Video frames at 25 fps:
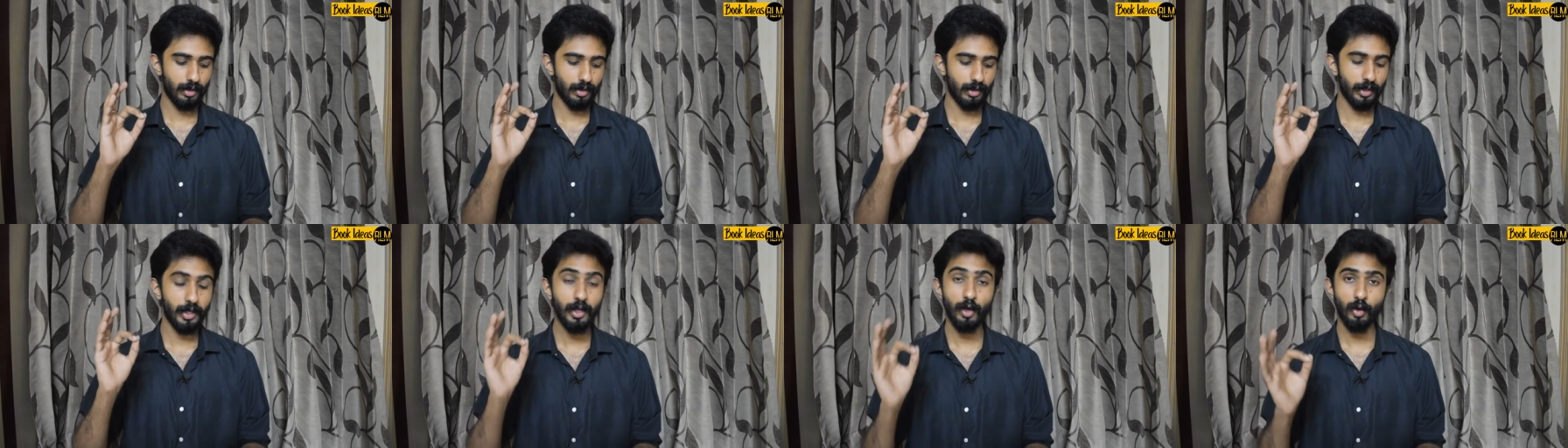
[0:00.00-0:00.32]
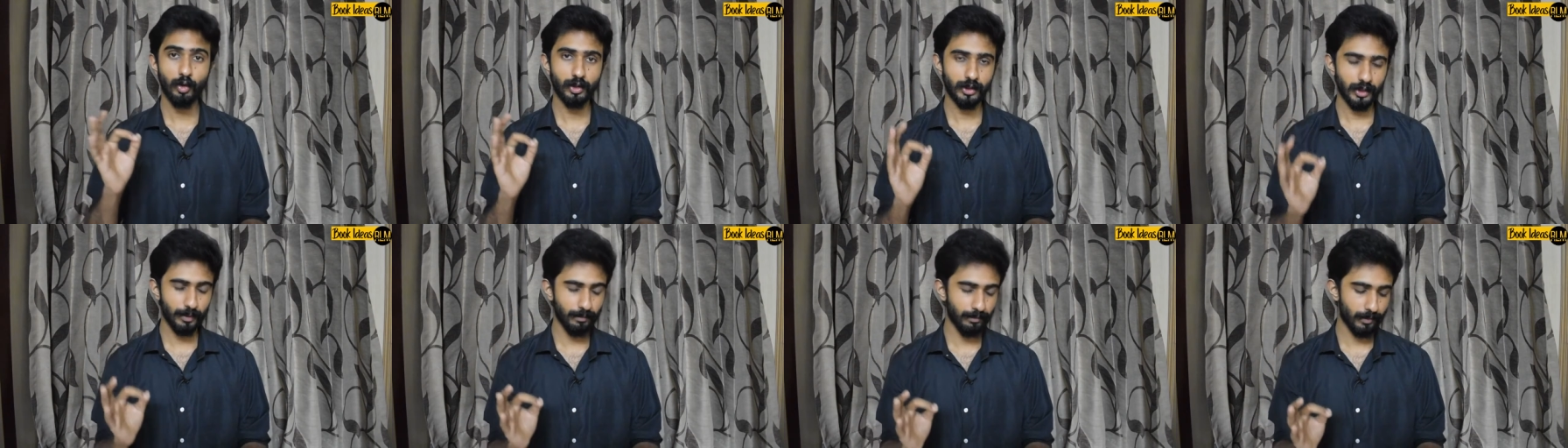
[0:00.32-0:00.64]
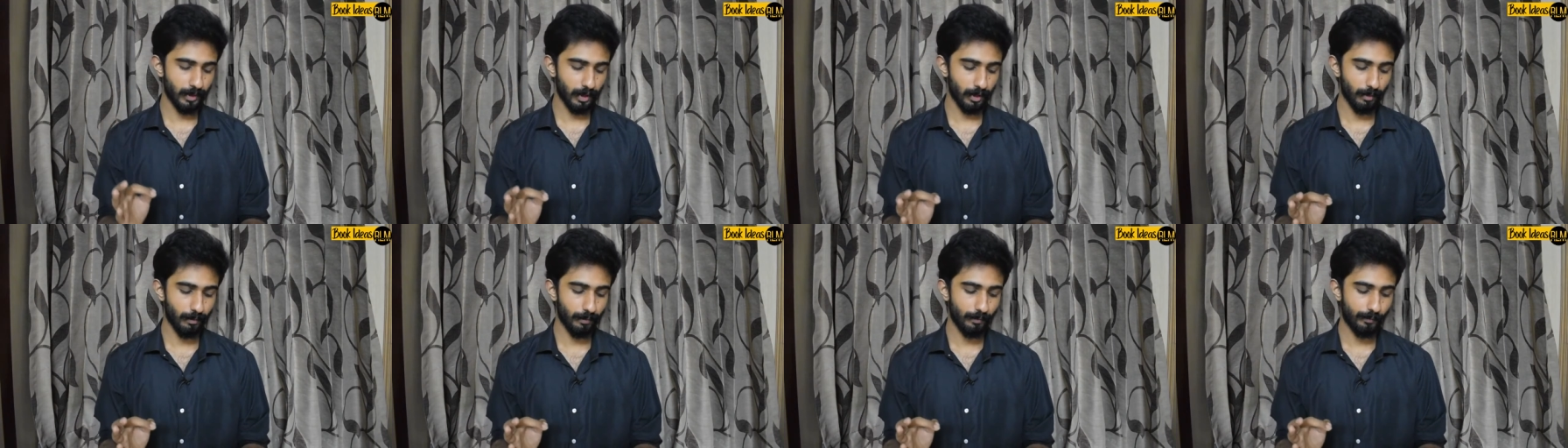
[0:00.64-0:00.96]
He wrote
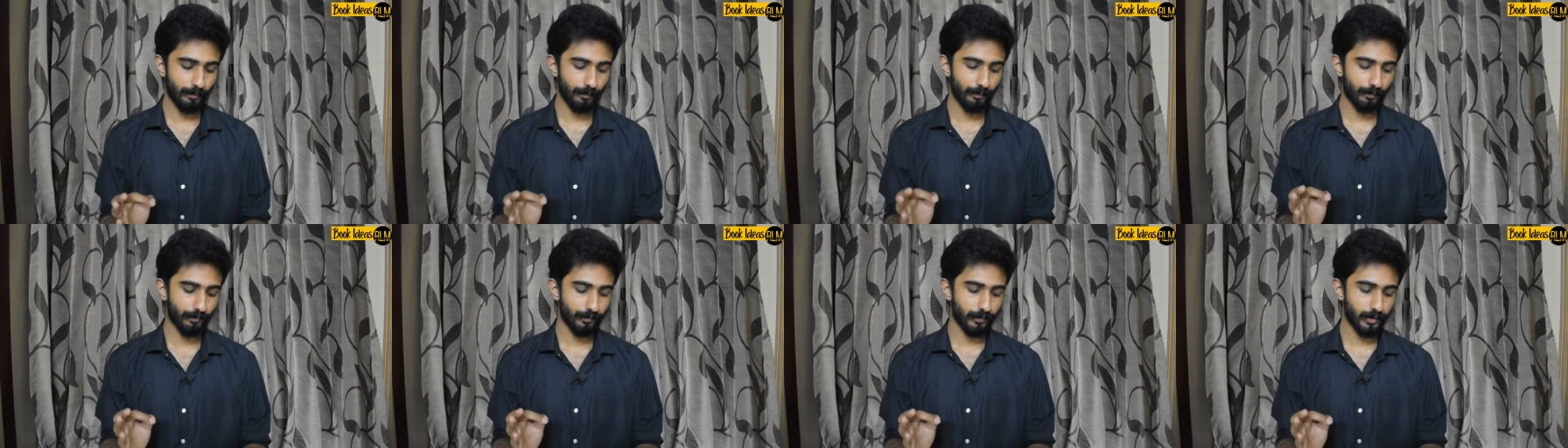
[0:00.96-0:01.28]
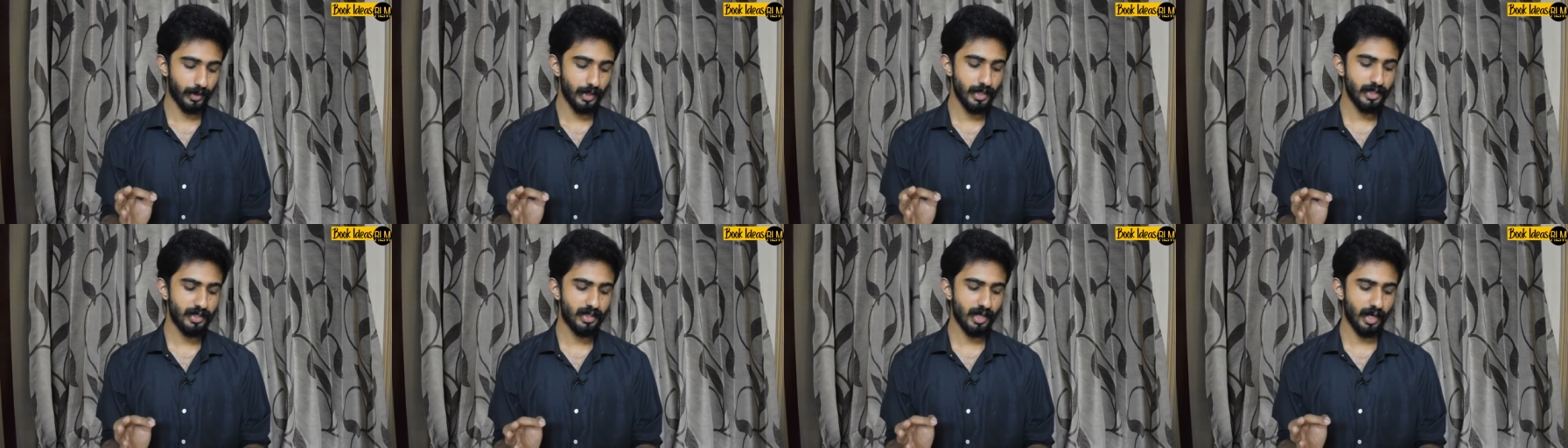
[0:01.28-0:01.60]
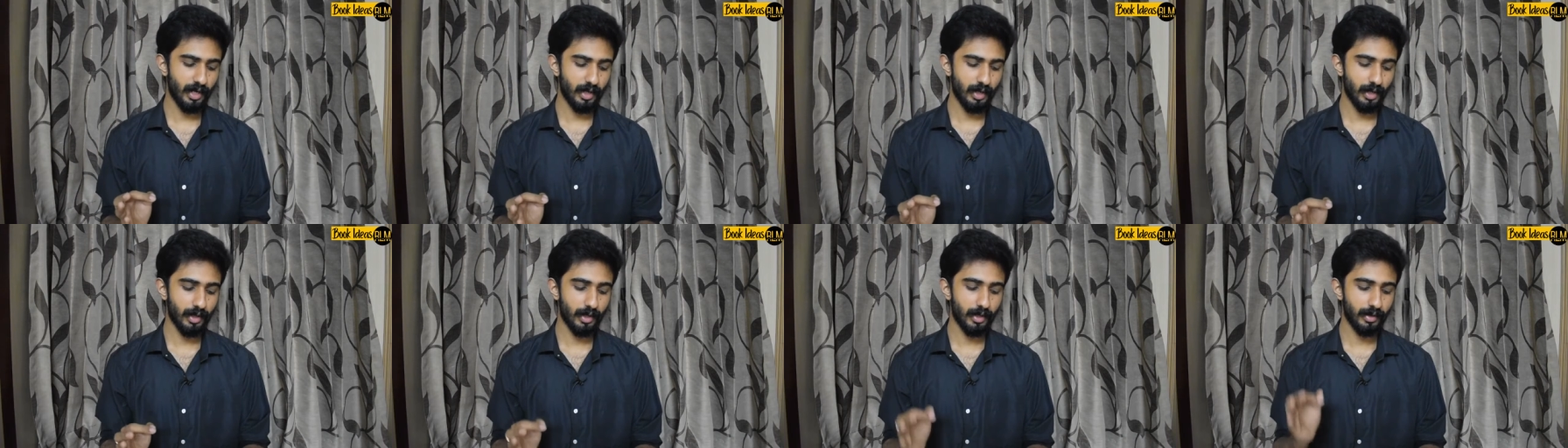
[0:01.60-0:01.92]
something. He
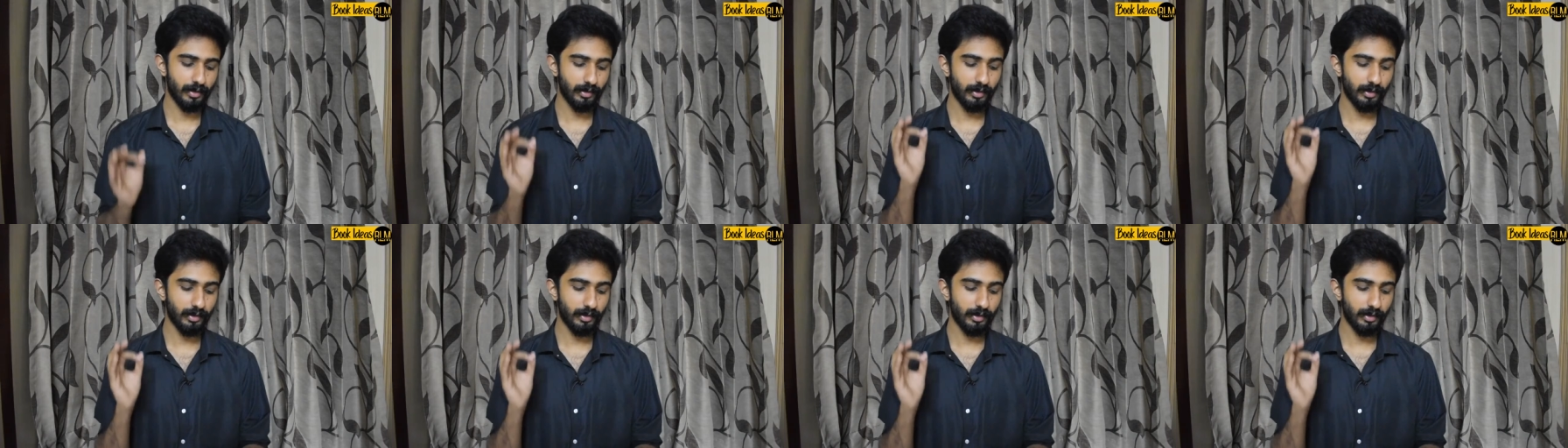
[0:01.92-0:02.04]
said,